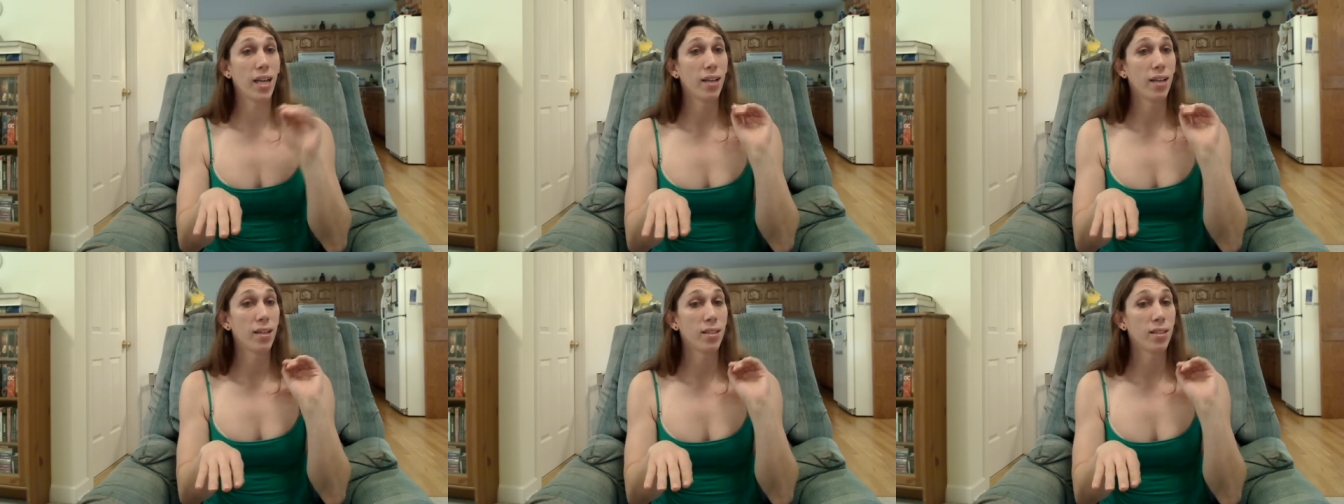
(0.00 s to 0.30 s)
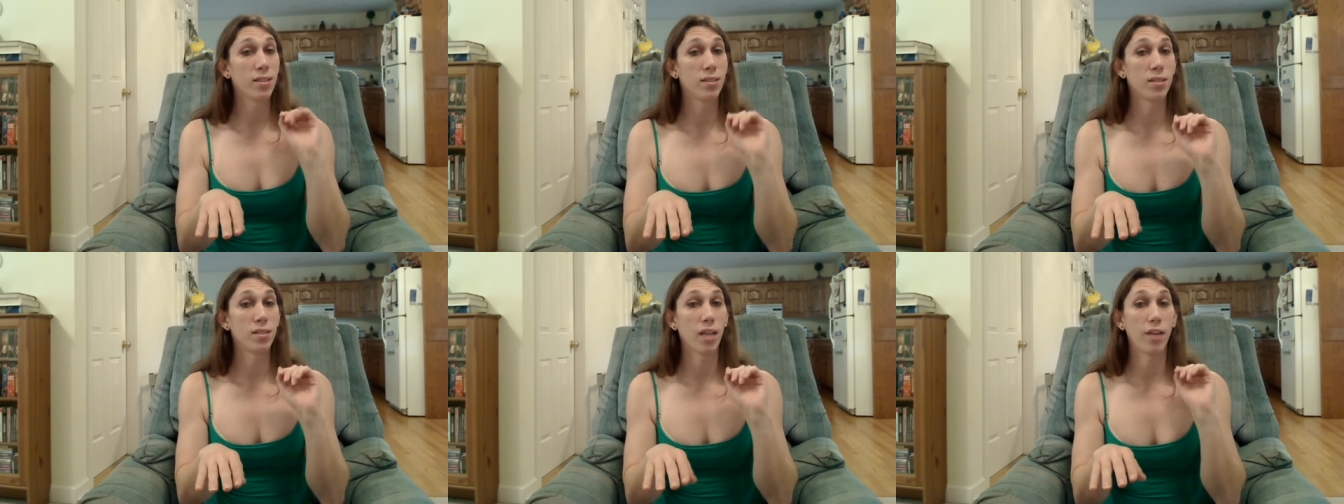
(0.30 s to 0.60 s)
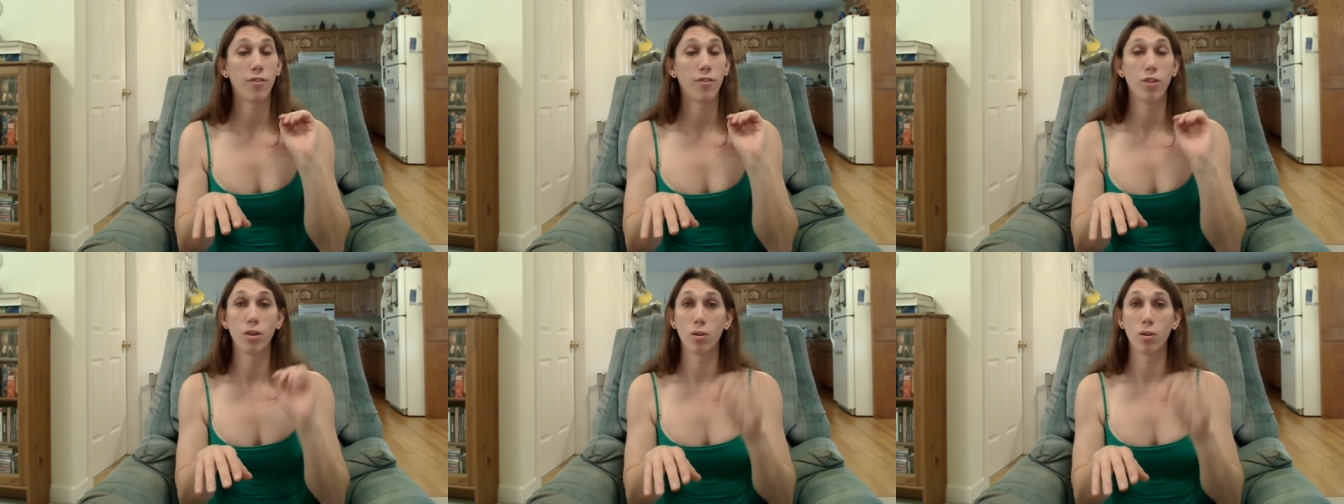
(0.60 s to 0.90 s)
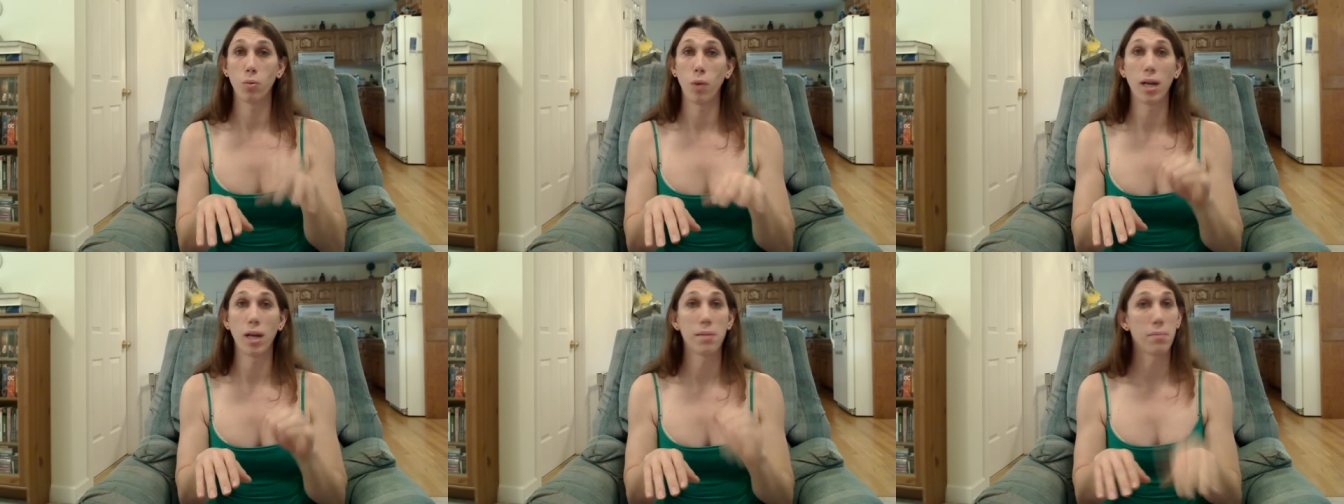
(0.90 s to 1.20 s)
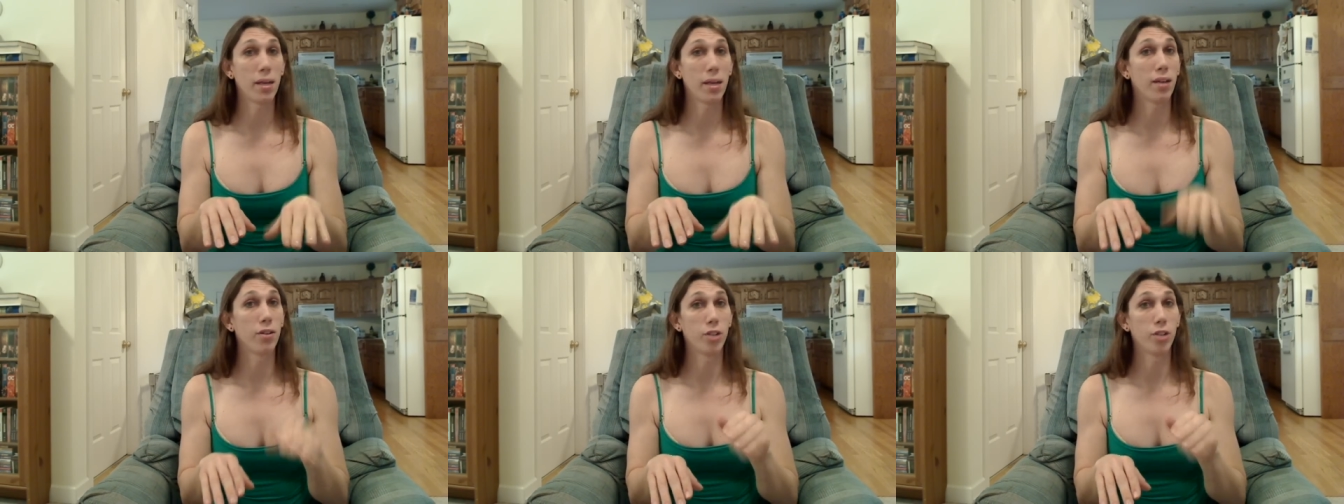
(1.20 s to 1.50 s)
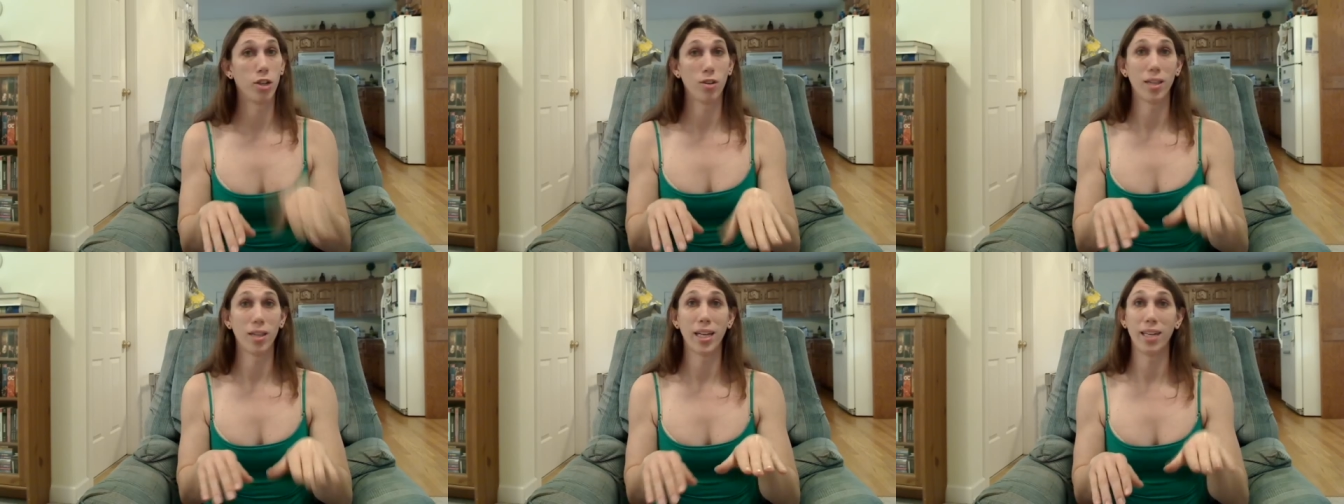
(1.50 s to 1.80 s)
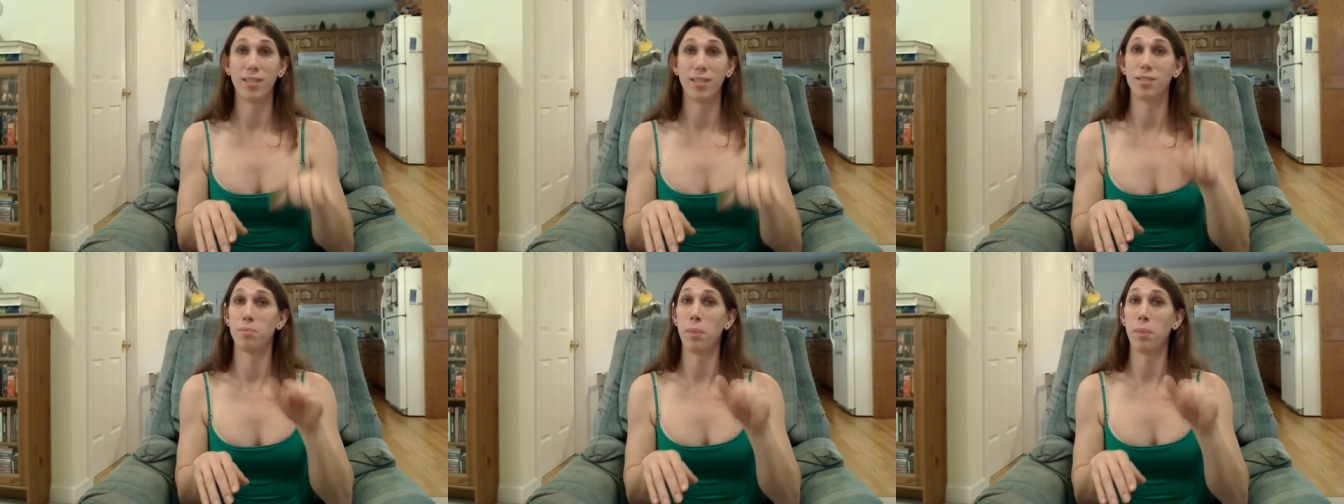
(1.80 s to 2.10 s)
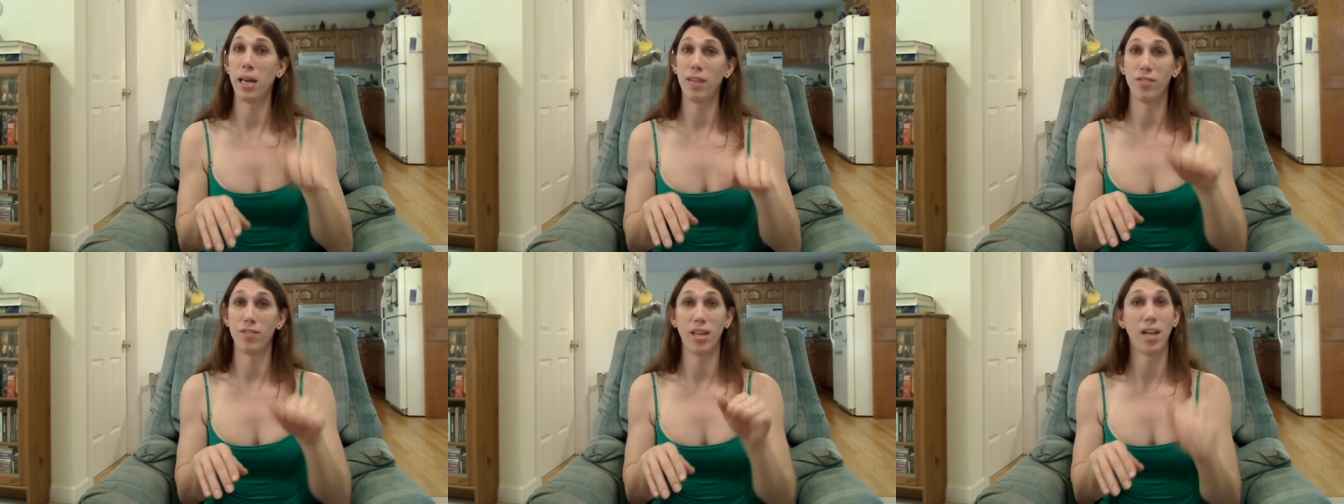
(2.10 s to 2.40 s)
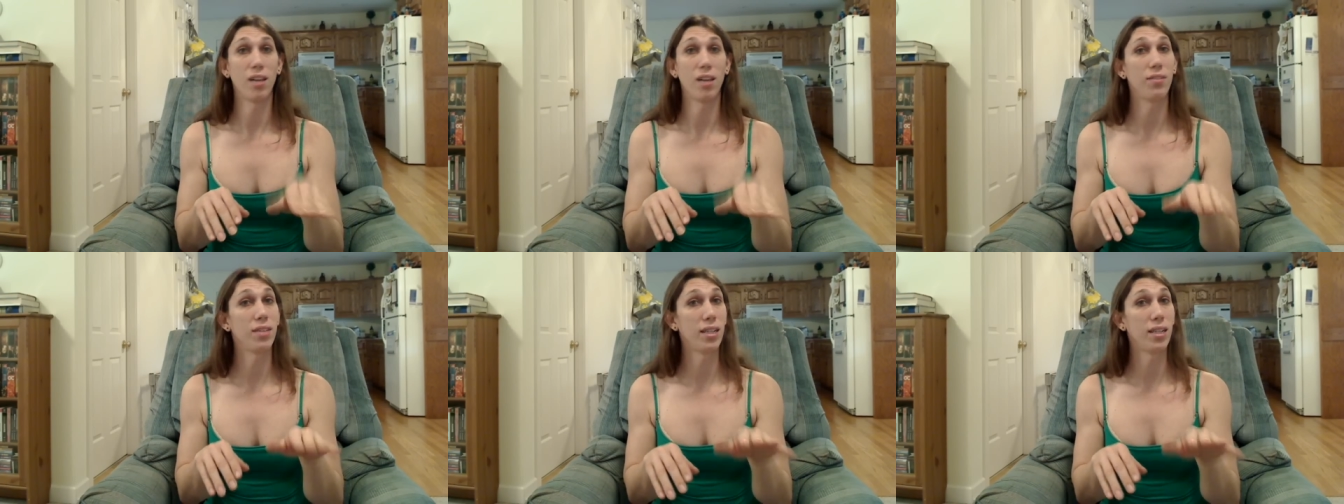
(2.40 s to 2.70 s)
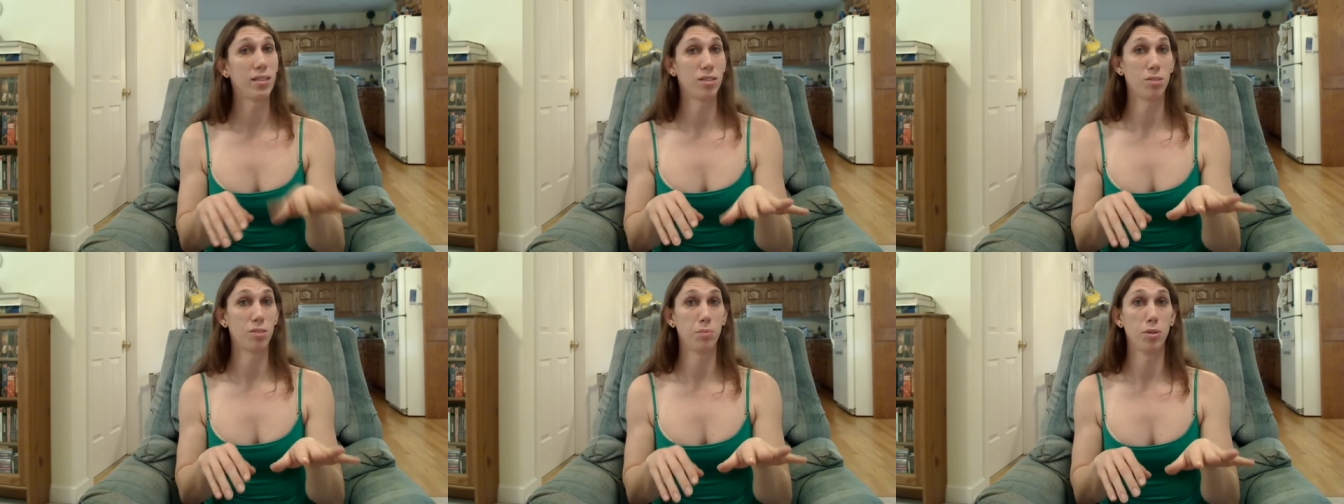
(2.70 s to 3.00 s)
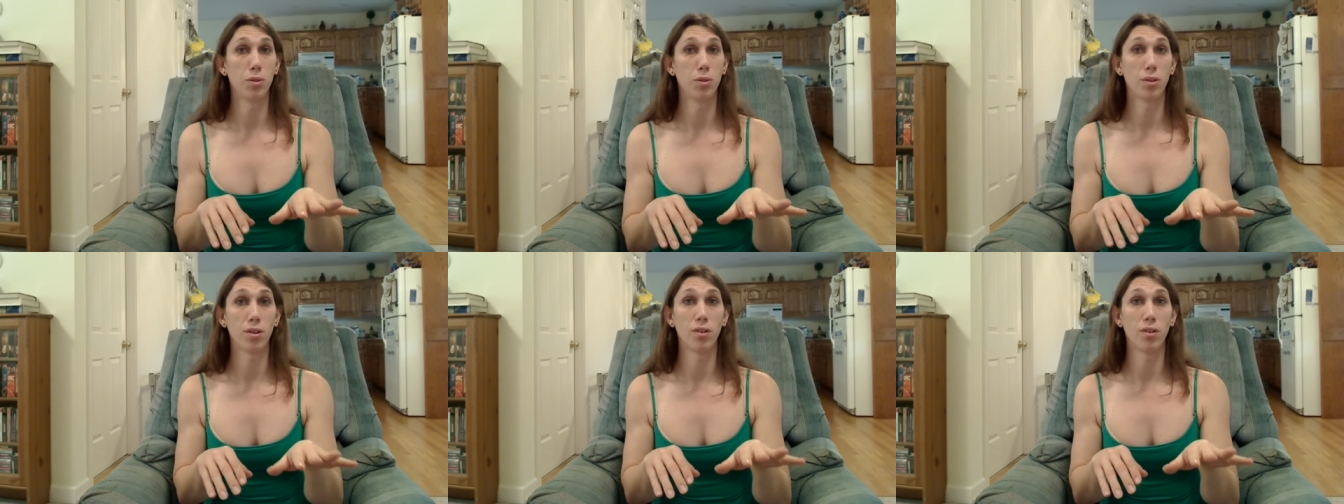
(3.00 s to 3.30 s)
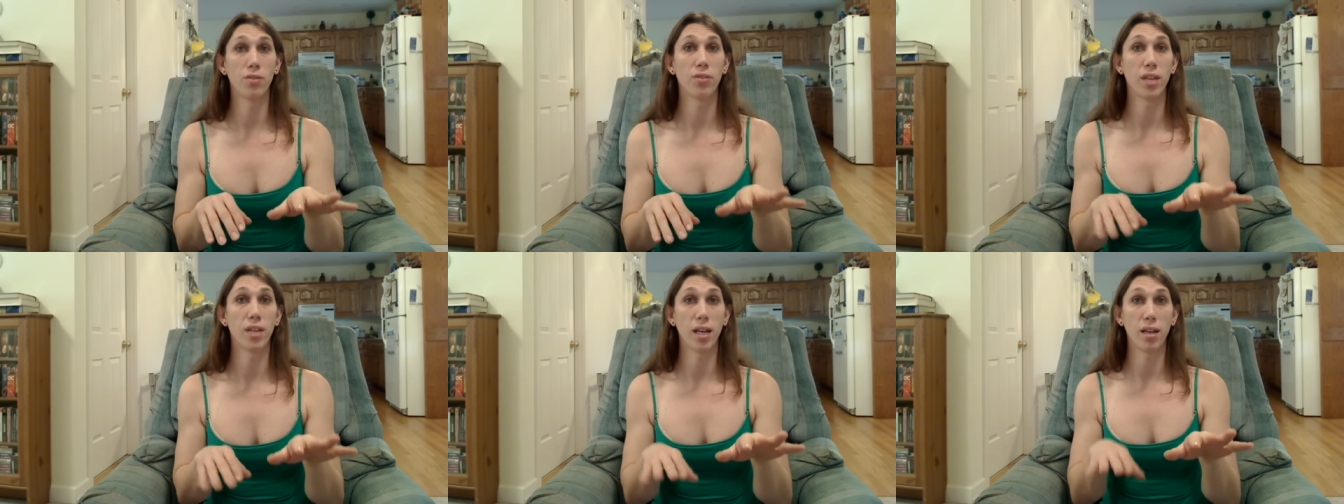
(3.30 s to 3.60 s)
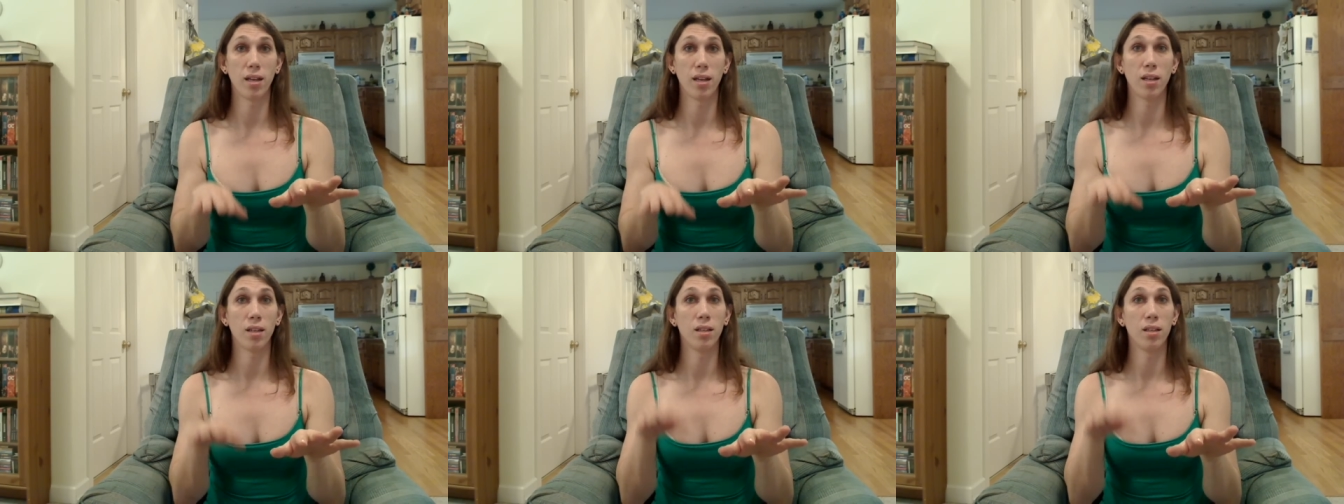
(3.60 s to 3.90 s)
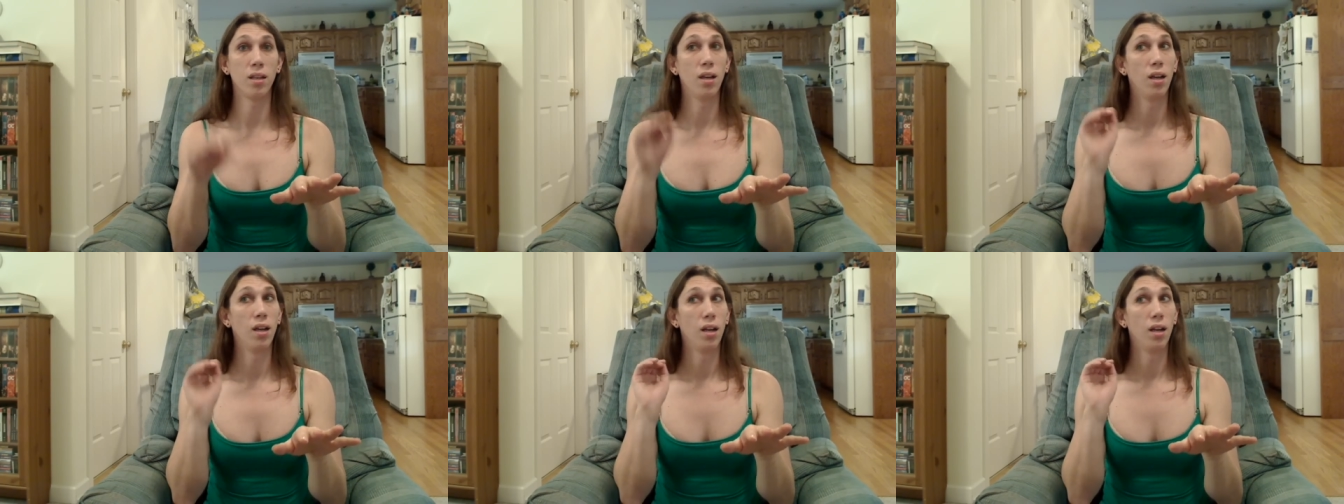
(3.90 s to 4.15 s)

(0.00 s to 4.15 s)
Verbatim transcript: and if you're a white male, your lane is paved a hell of a lot smoother than,